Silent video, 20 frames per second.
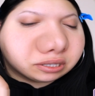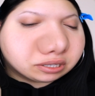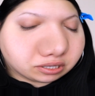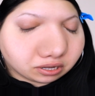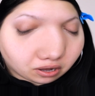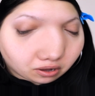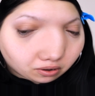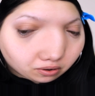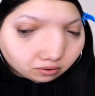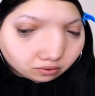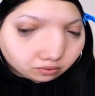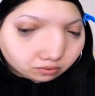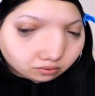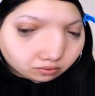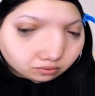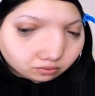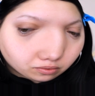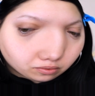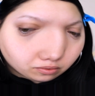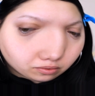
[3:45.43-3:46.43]

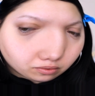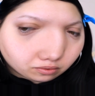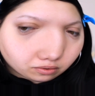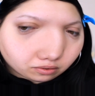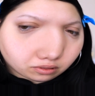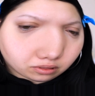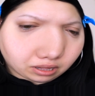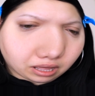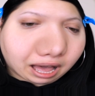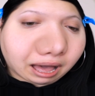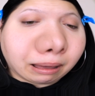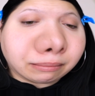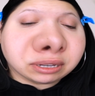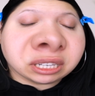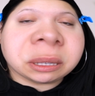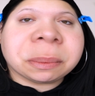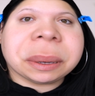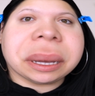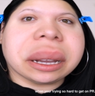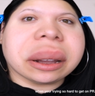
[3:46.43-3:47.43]
So I'm
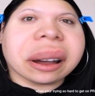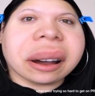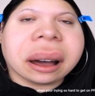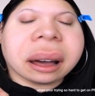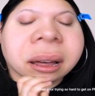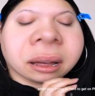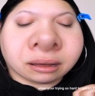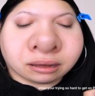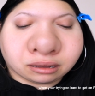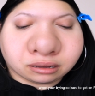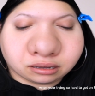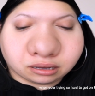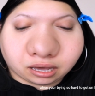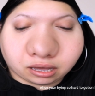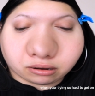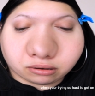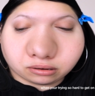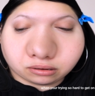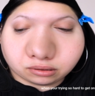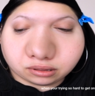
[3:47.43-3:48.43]
just being, I
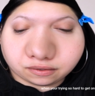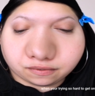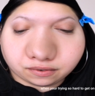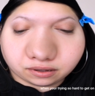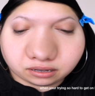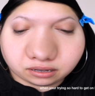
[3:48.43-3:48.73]
don't know what the